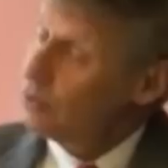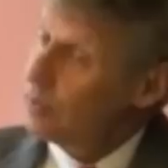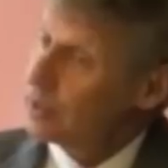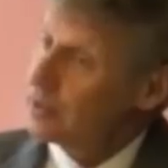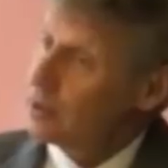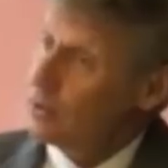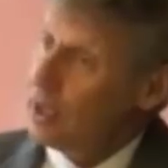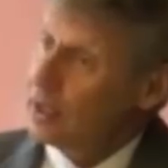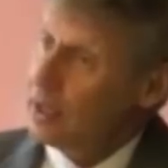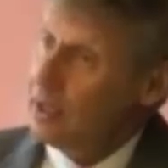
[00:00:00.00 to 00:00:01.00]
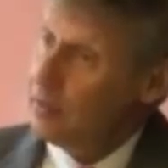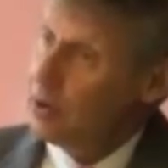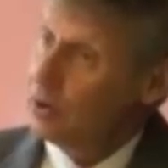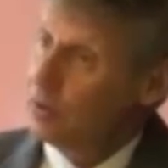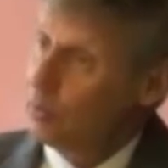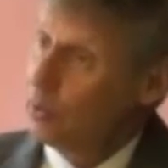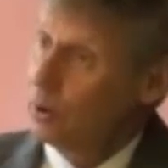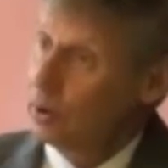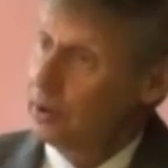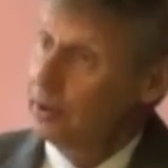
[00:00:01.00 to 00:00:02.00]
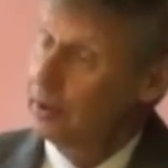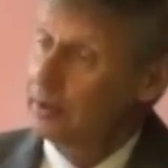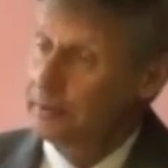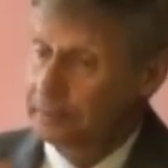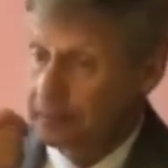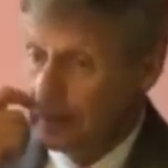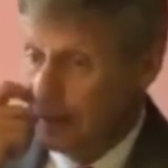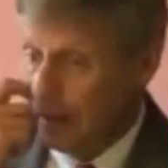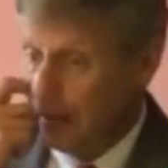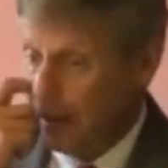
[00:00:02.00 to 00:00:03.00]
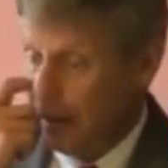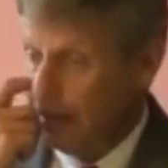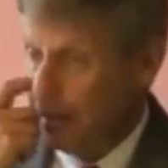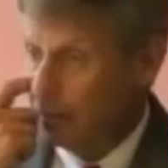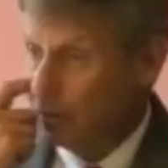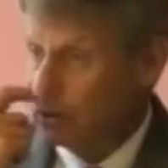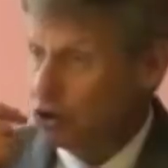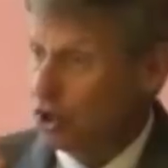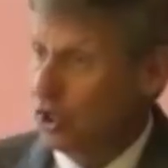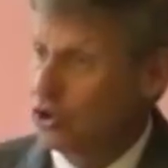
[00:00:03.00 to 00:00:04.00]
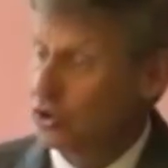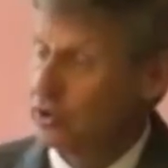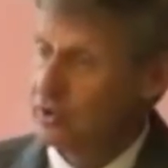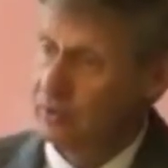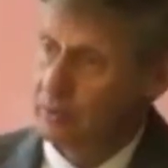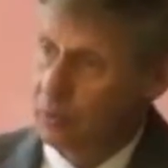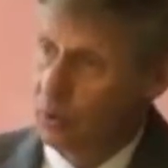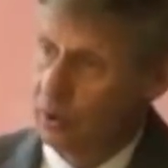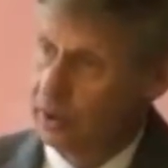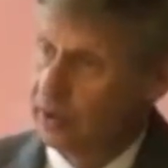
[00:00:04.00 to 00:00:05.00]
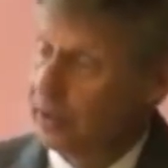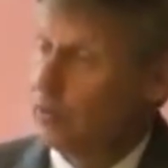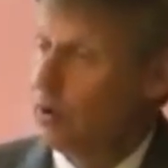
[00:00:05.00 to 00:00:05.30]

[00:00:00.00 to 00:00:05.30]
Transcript: of New Mexico and I came here to Portland, I met with judges from Portland.